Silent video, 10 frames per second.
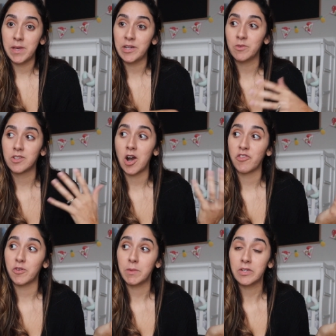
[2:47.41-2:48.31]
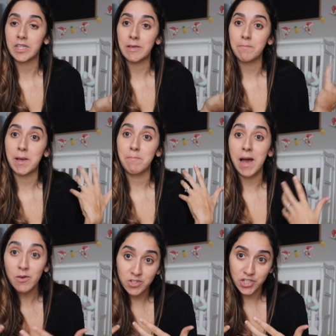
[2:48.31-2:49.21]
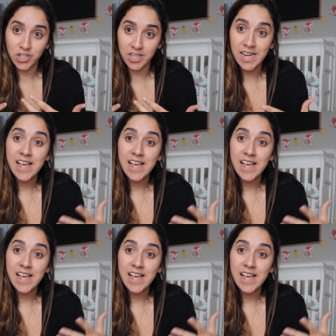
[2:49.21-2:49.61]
and it was hard for me to keep my mouth shut